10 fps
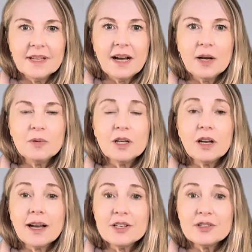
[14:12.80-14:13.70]
I will
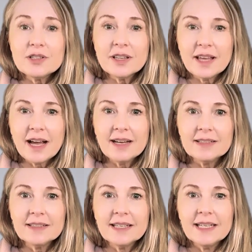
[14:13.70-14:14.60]
guide you to that.
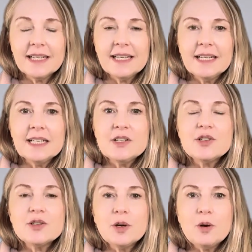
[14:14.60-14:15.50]

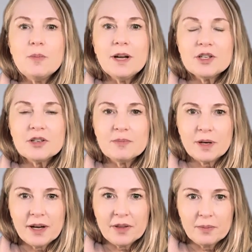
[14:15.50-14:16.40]
So much of
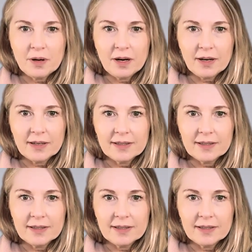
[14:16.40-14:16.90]
breath work